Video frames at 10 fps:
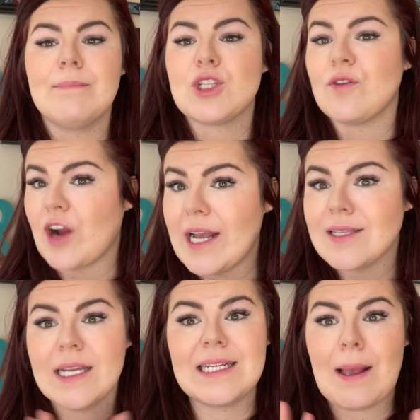So for us,
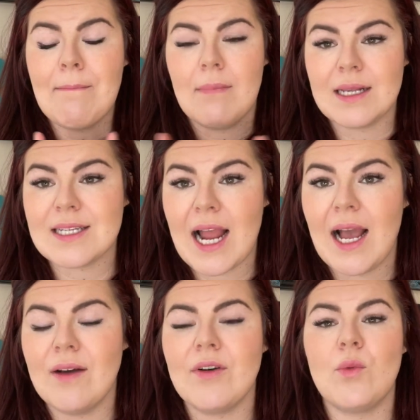it is a
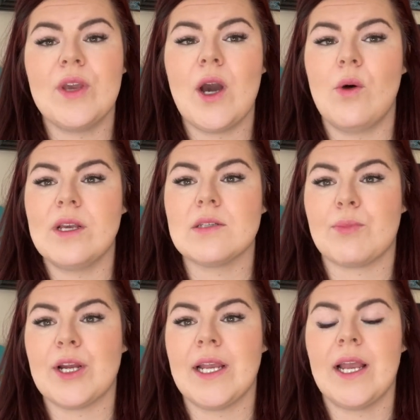must-have. We always
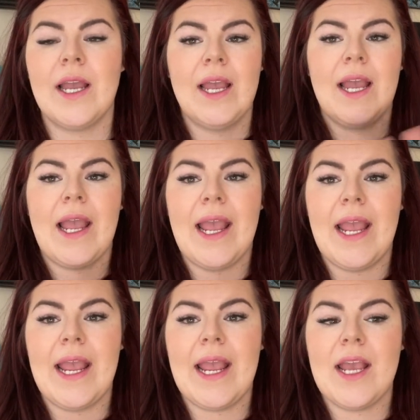bring
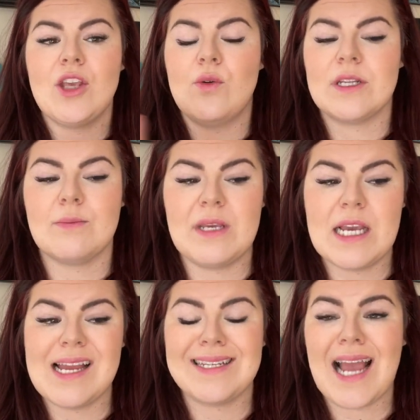a
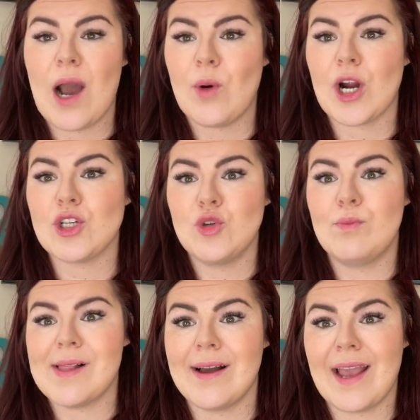USB tower to
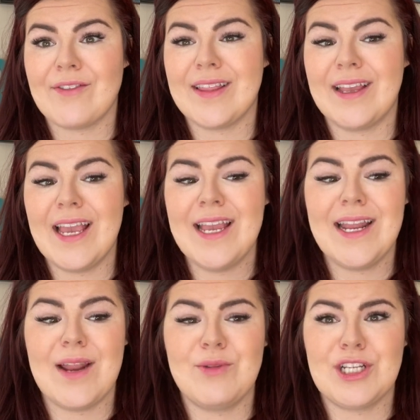plug everything in,
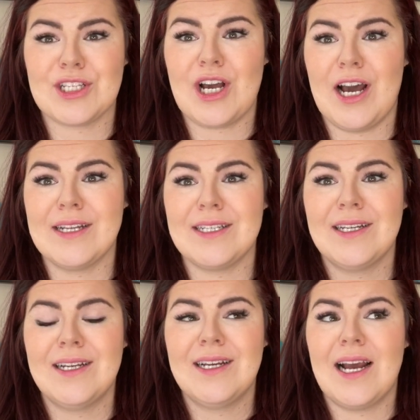and we just got
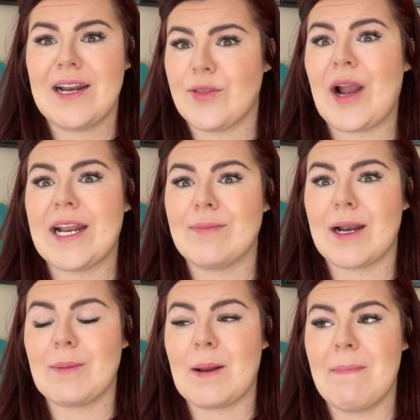another item that
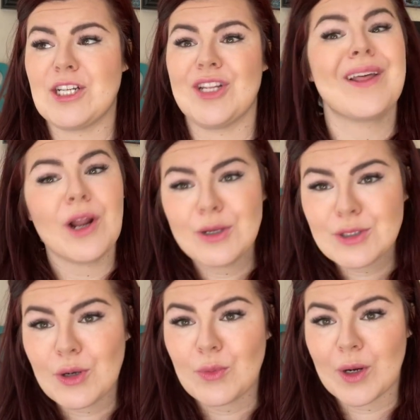I'm going to mention that
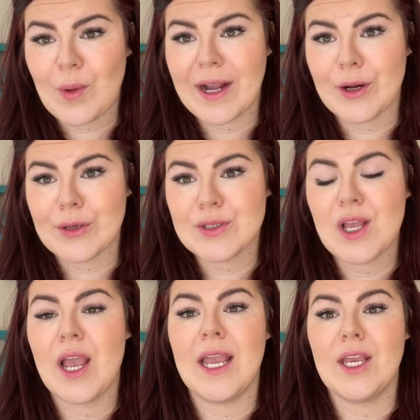also requires
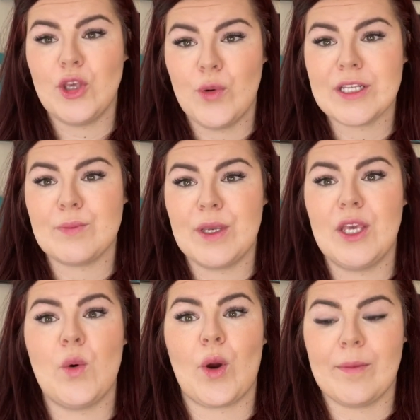a
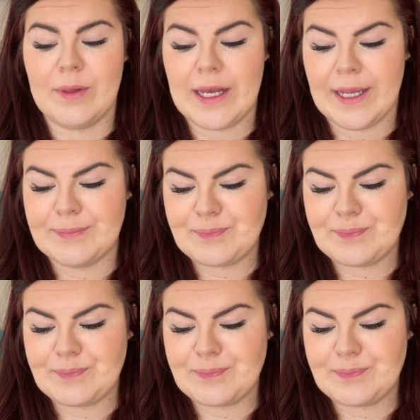USB or a plug-in.